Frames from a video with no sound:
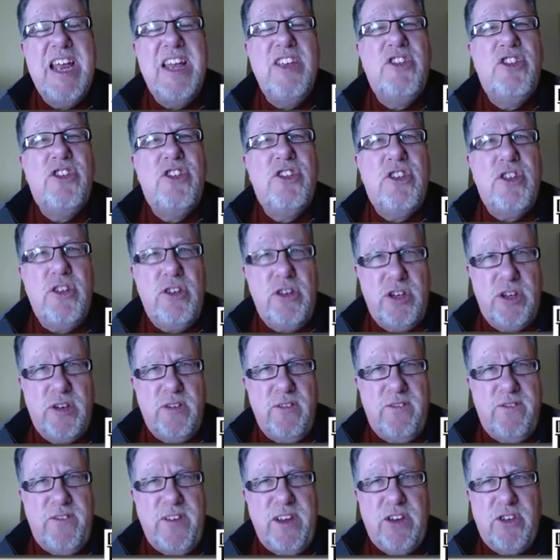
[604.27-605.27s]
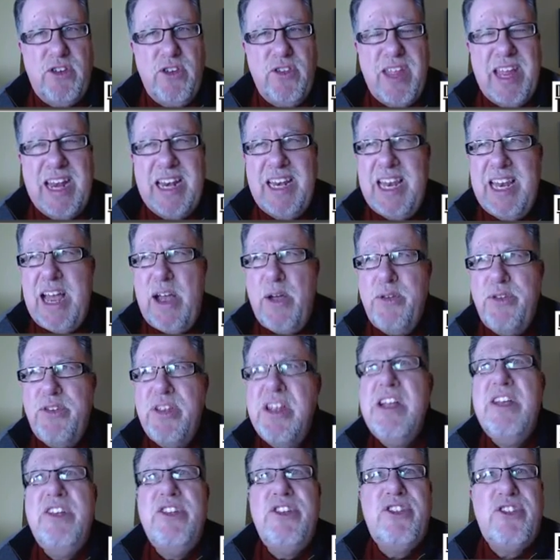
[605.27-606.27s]
search feature that allows
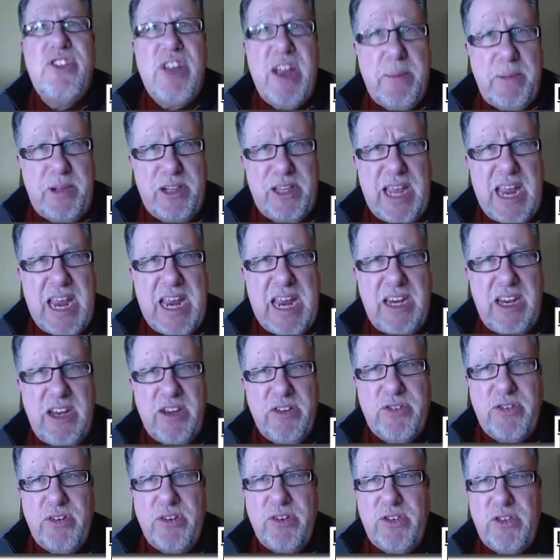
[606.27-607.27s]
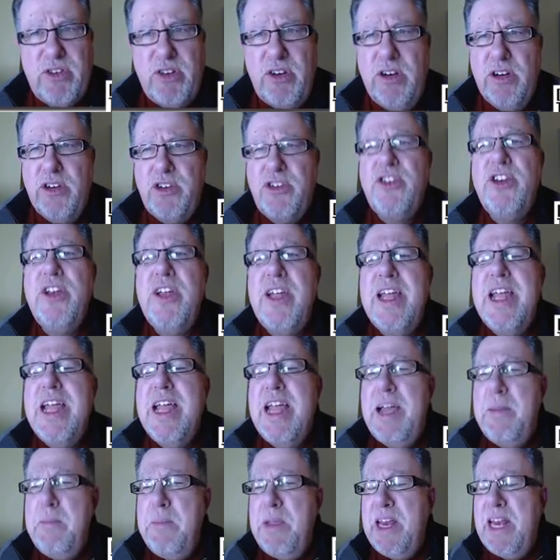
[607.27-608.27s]
simultaneous search,
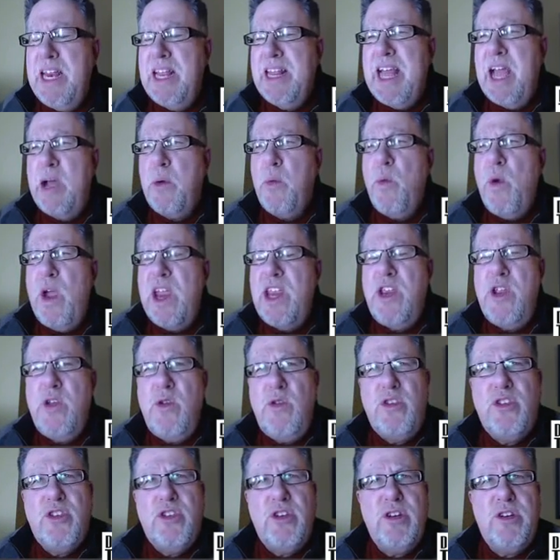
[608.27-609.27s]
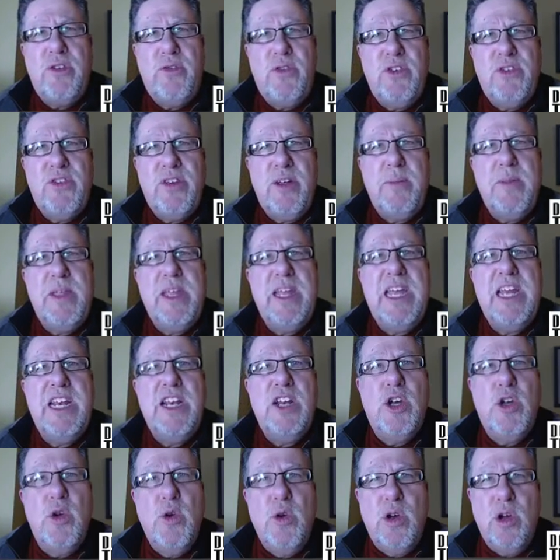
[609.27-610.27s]
meaning that when you search for something
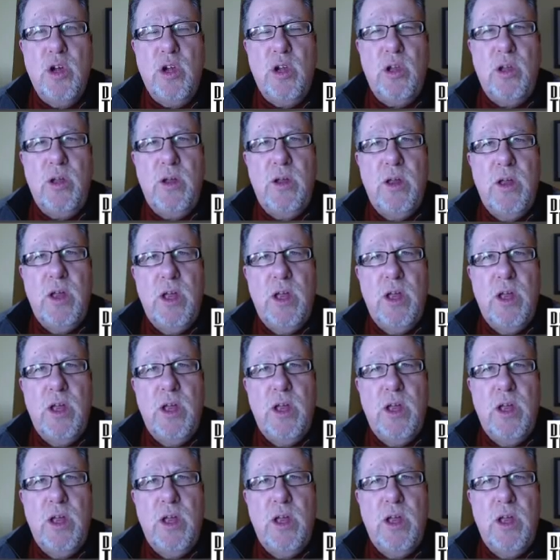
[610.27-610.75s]
in Google,